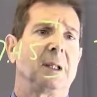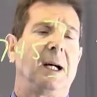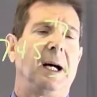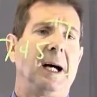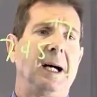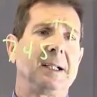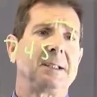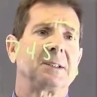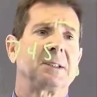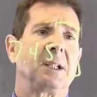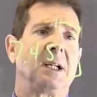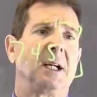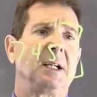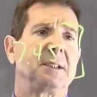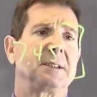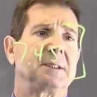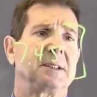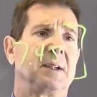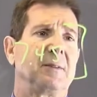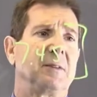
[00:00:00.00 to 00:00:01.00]
the high
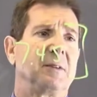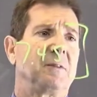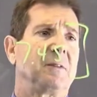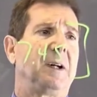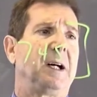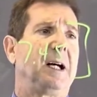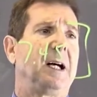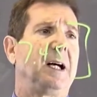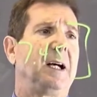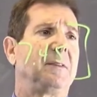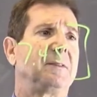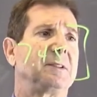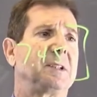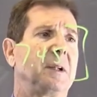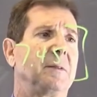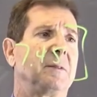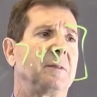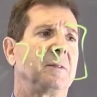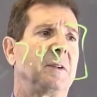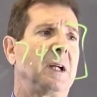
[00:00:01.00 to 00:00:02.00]
side, 7.5,
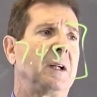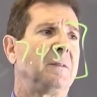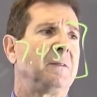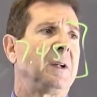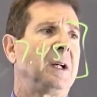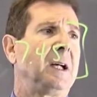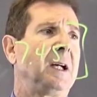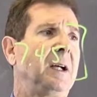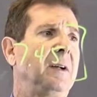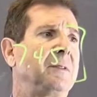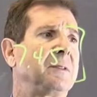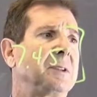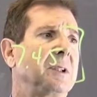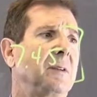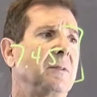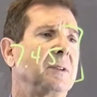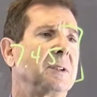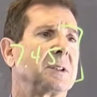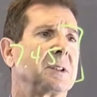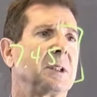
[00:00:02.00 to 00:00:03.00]
7.55,
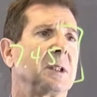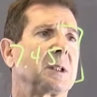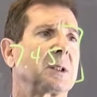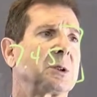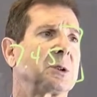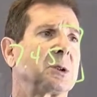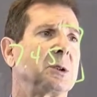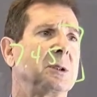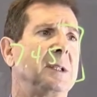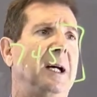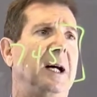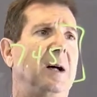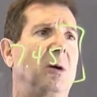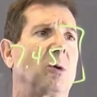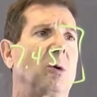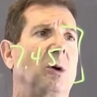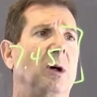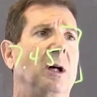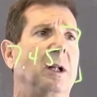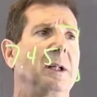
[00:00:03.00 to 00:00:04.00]
7.6, now
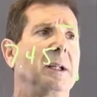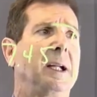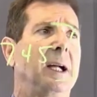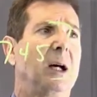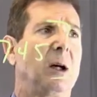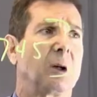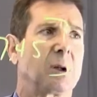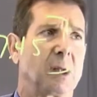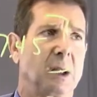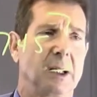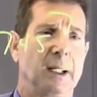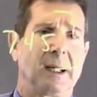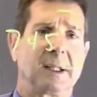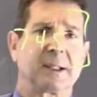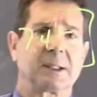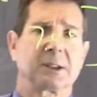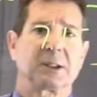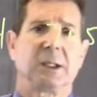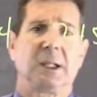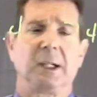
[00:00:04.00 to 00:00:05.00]
we're on the
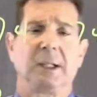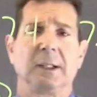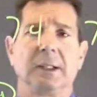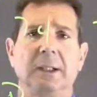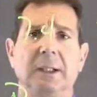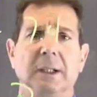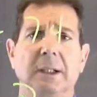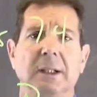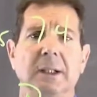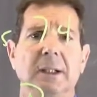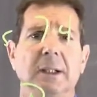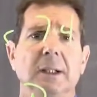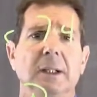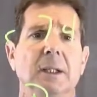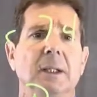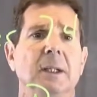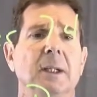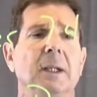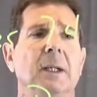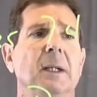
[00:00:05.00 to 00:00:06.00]
alkalotic side.
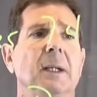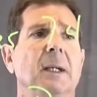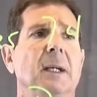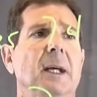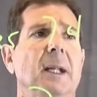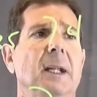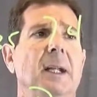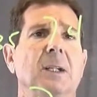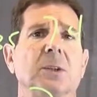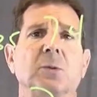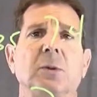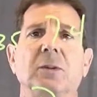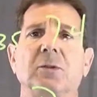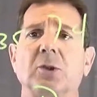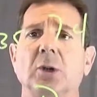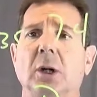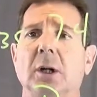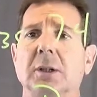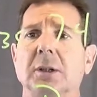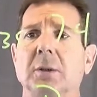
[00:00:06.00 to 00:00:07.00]
And as we've
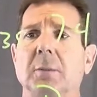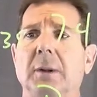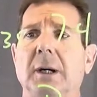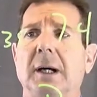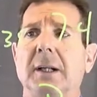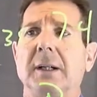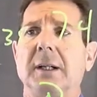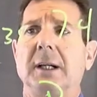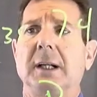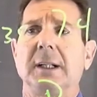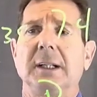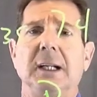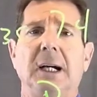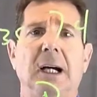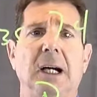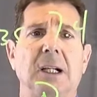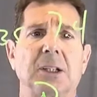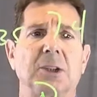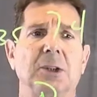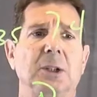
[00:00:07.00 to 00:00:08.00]
talked about on the
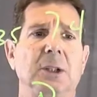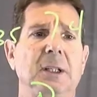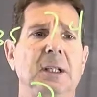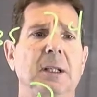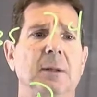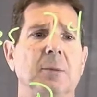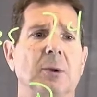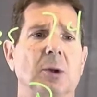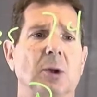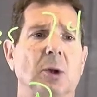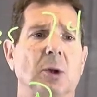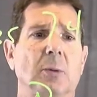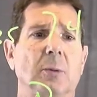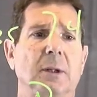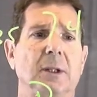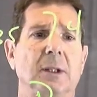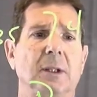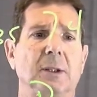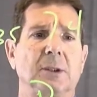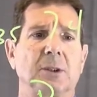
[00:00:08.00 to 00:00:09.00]
oxygen
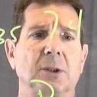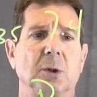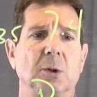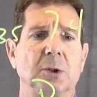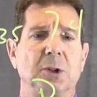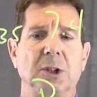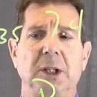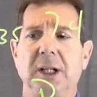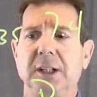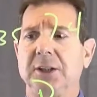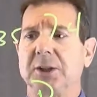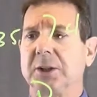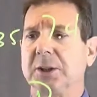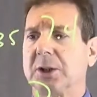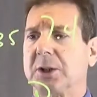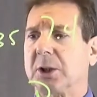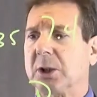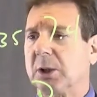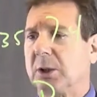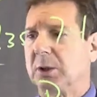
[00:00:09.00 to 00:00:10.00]
hemoglobin dissociation
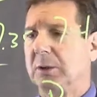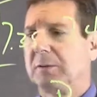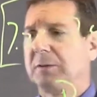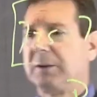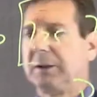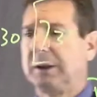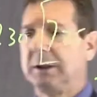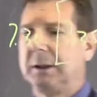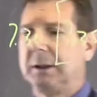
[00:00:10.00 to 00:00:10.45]
curve,